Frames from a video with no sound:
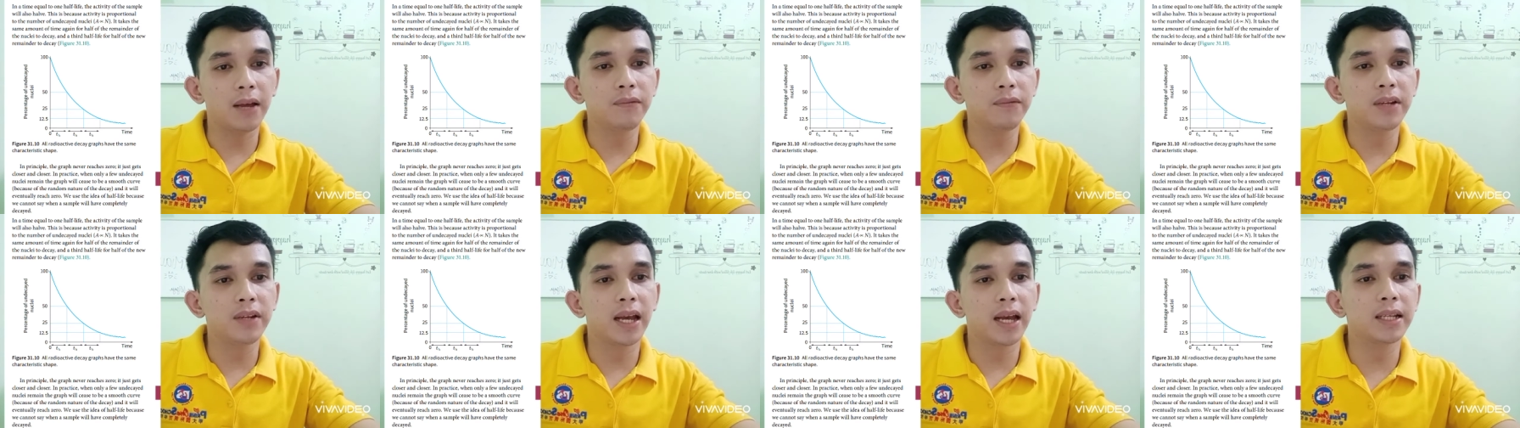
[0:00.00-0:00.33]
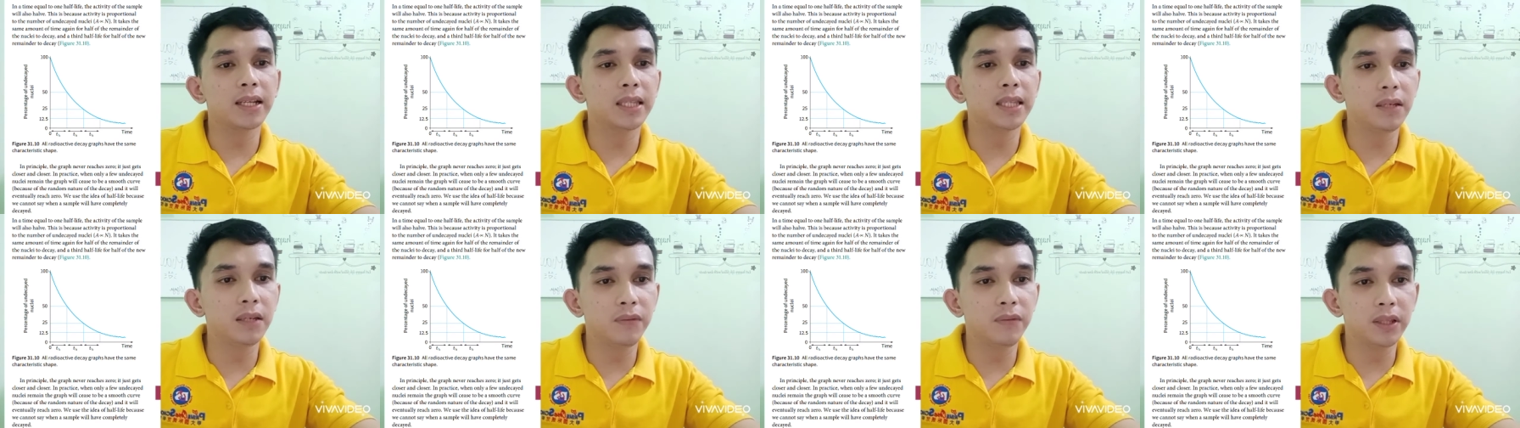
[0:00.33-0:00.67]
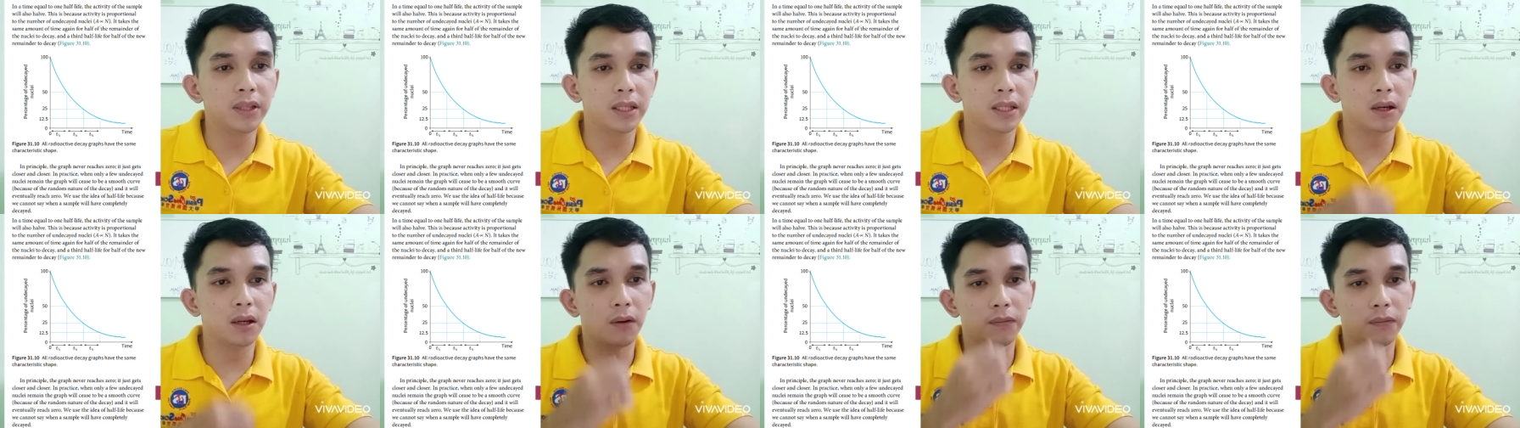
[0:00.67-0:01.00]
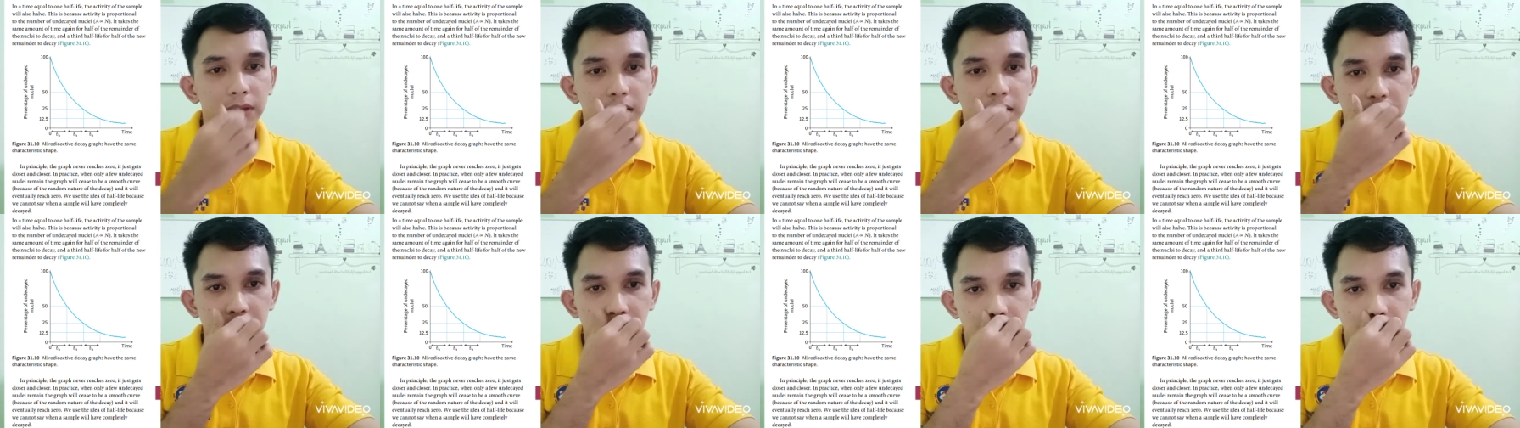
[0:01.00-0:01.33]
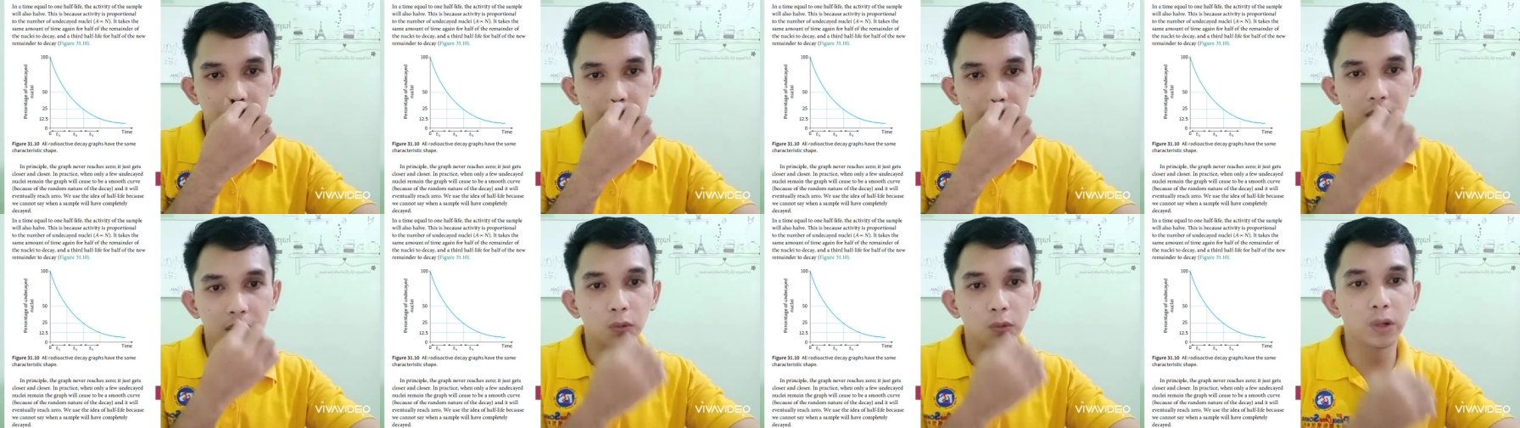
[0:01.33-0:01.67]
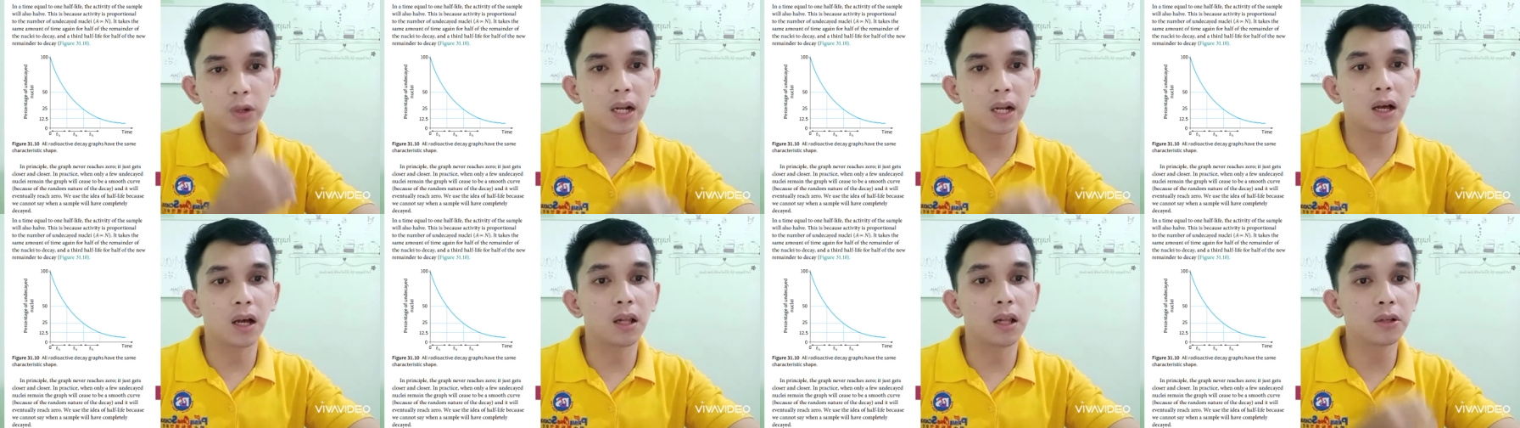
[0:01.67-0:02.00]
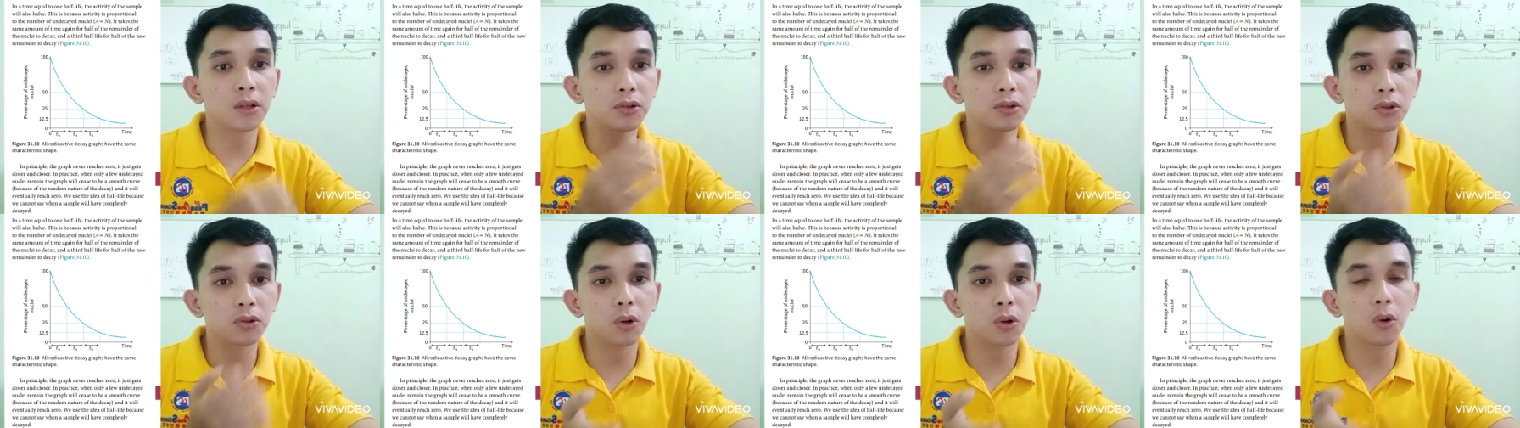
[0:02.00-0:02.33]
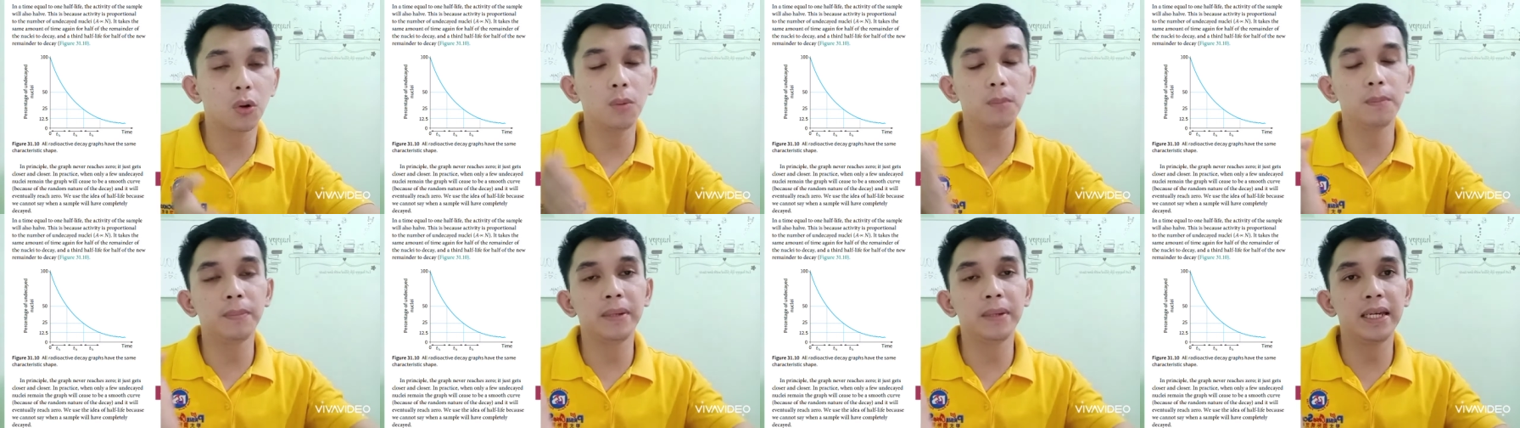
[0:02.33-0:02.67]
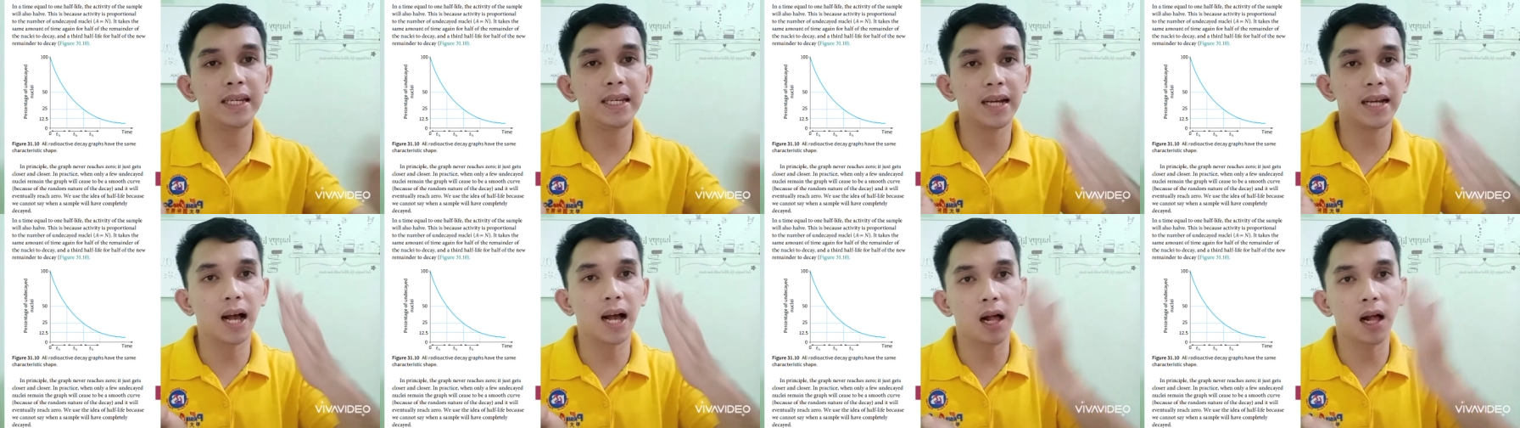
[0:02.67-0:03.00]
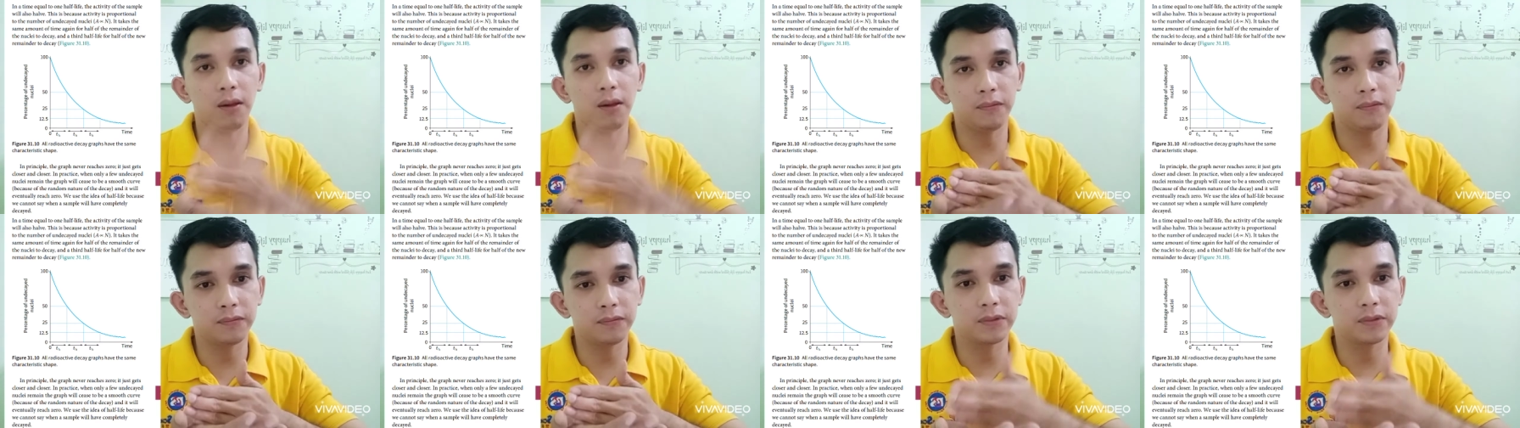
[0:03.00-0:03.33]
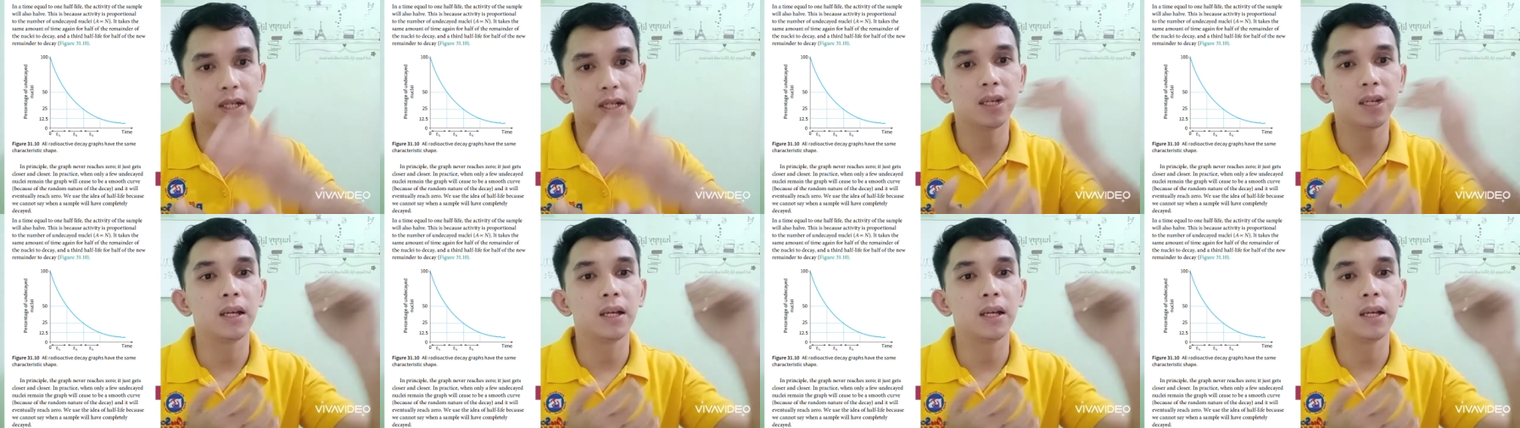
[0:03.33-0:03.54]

the activity of the sample will also be halved.